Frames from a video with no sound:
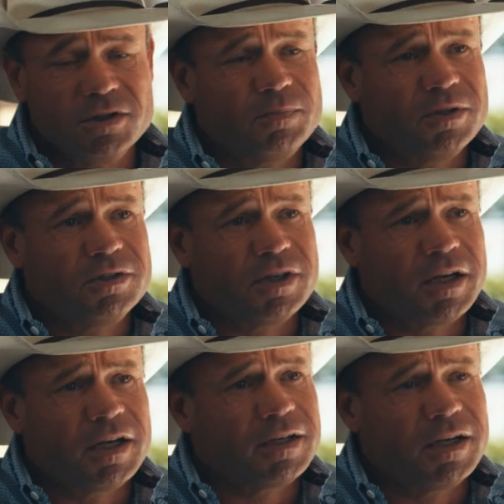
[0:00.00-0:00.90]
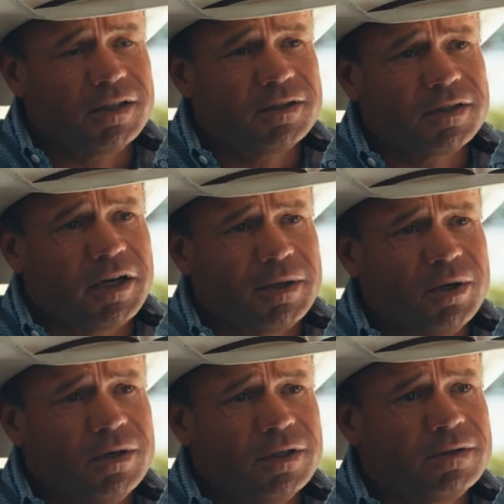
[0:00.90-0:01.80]
as you put your hand down, it's game
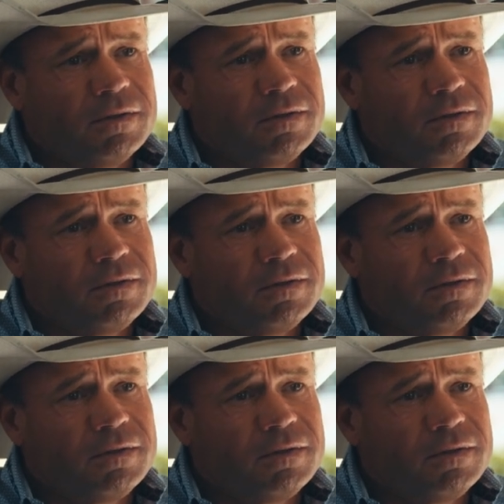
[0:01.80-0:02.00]
on.